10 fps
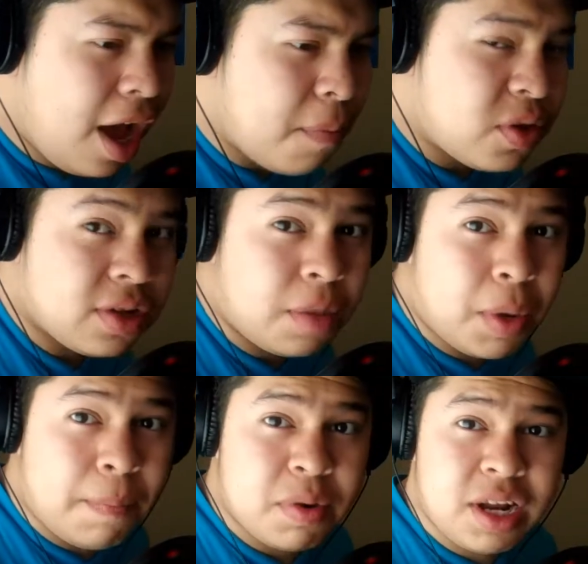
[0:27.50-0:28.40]
up,
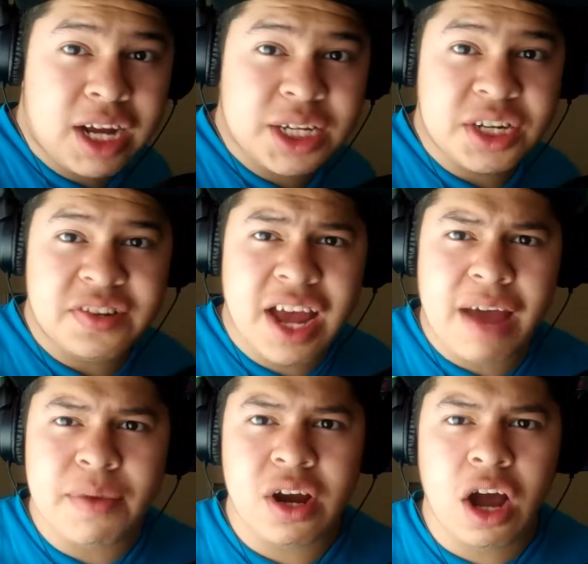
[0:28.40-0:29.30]
SodaPop Productions?
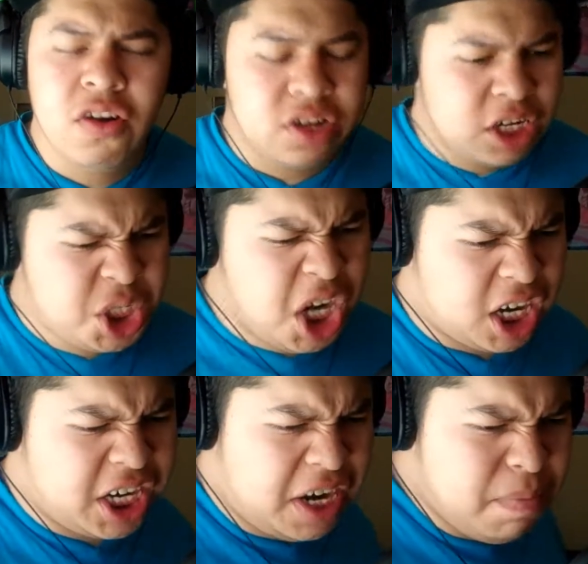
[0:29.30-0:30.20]
I'm your host,
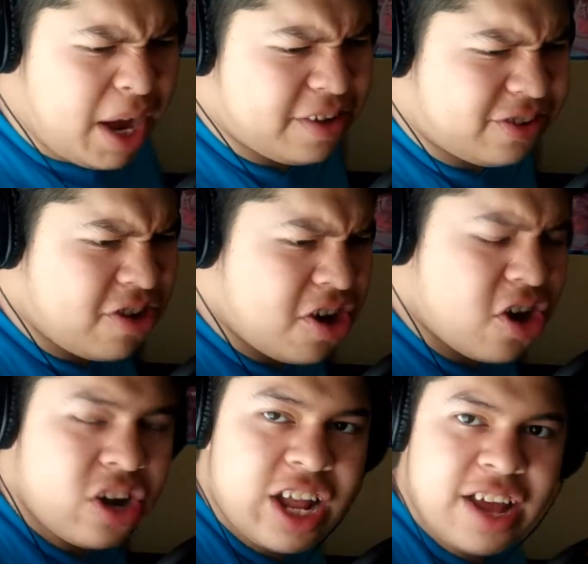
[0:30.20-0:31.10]
Shotgun
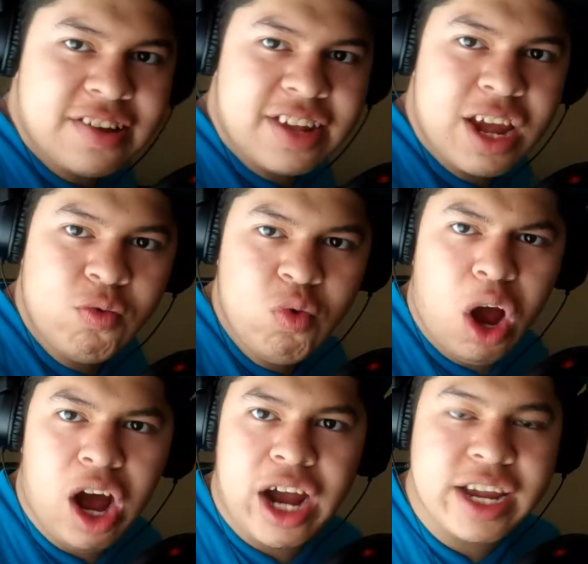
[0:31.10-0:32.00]
Master. Let's get
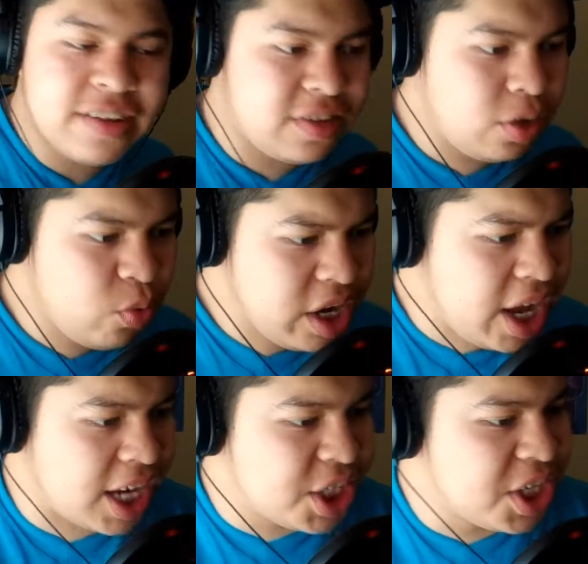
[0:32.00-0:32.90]
raw into the
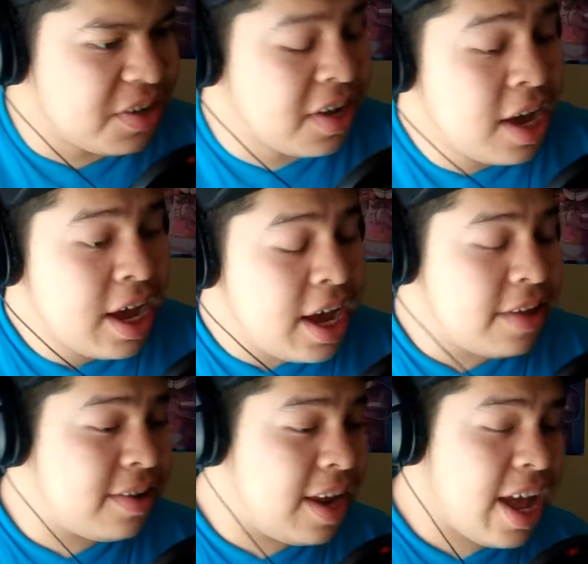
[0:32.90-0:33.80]
reactions.
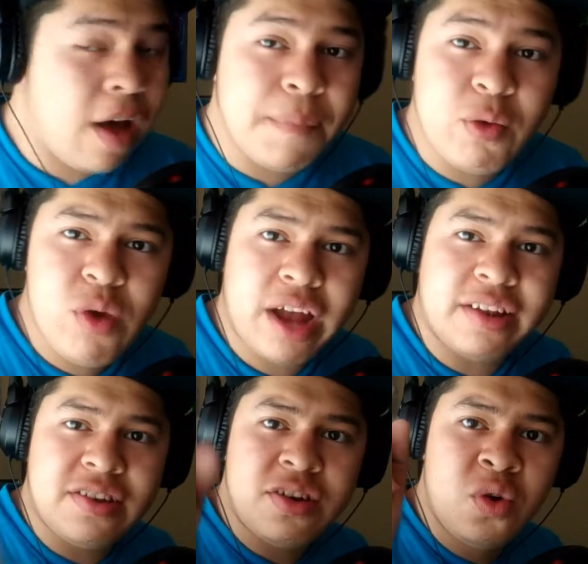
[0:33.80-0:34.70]
And today I'll be
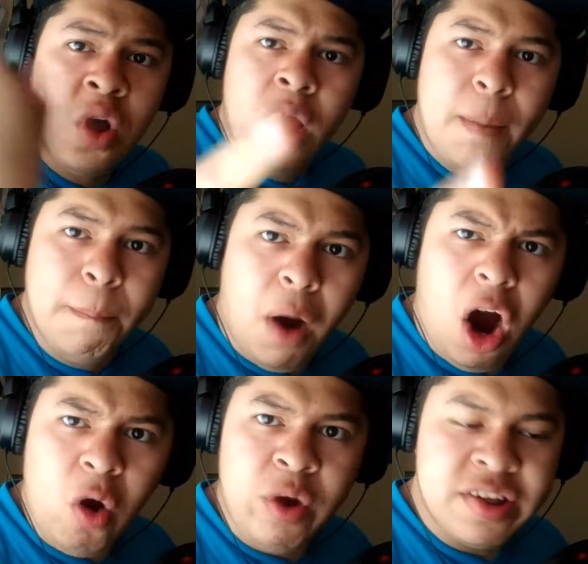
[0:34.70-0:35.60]
reacting to
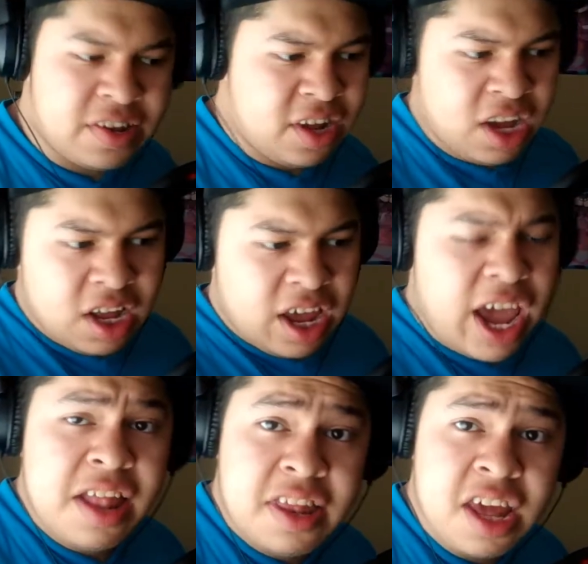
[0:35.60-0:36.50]
Mauri's
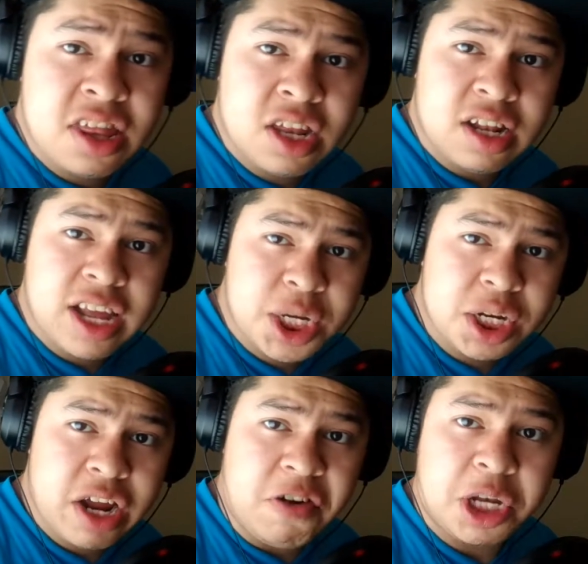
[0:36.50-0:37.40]
eighteenth
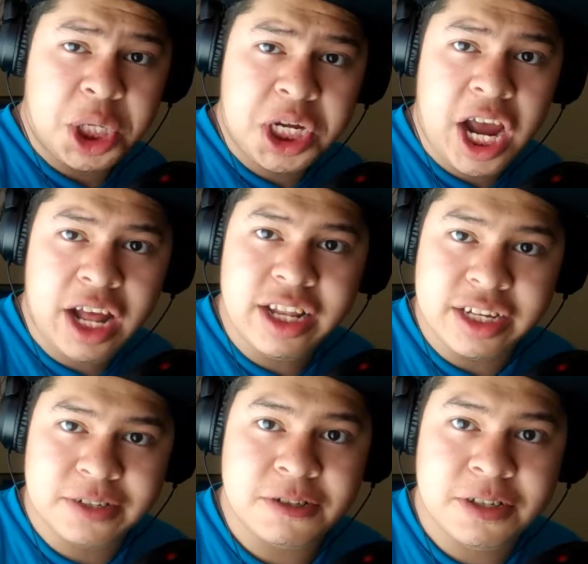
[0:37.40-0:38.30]
Legendary
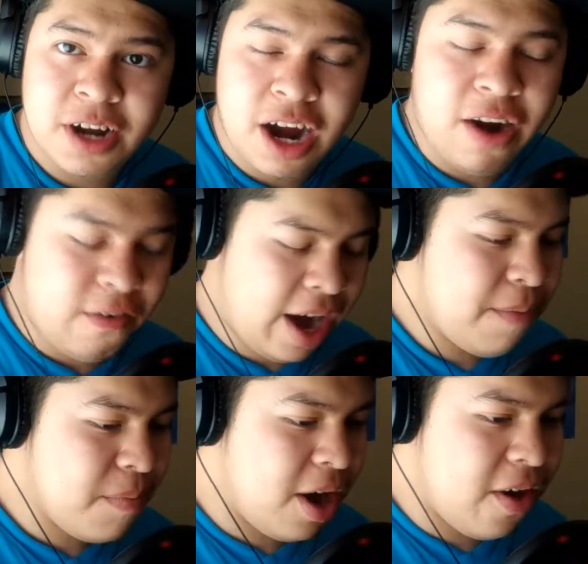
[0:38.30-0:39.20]
Challenge.
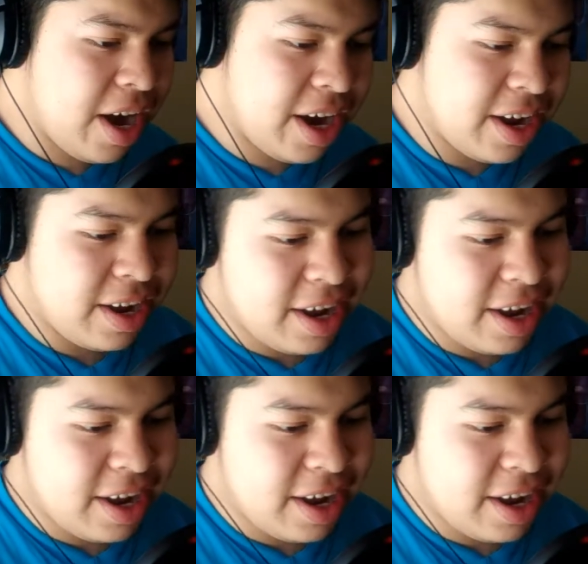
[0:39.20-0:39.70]
Alright, Mauri?